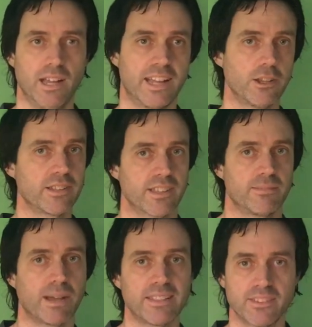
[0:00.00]
And you can
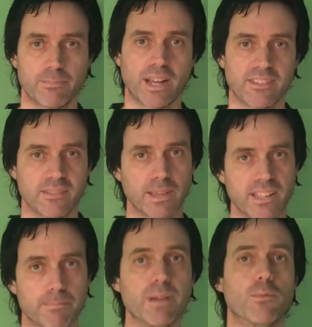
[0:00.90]
expand this practice, make
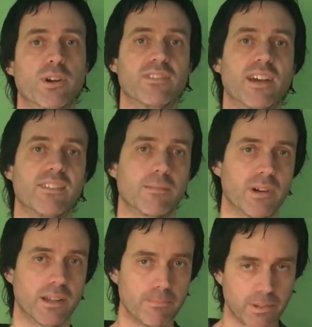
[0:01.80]
it a bit more exciting
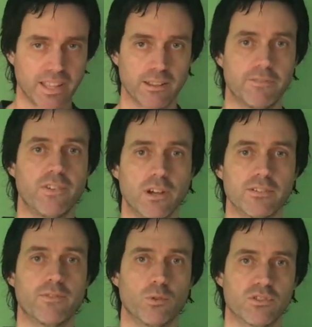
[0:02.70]
by playing the
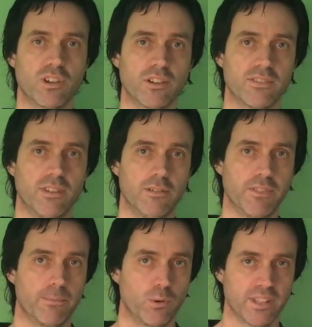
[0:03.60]
first four shots of
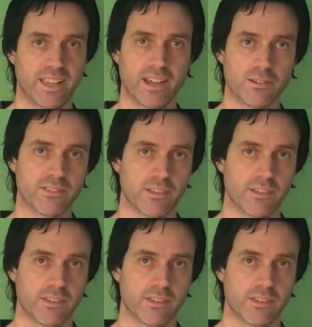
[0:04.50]
the point out.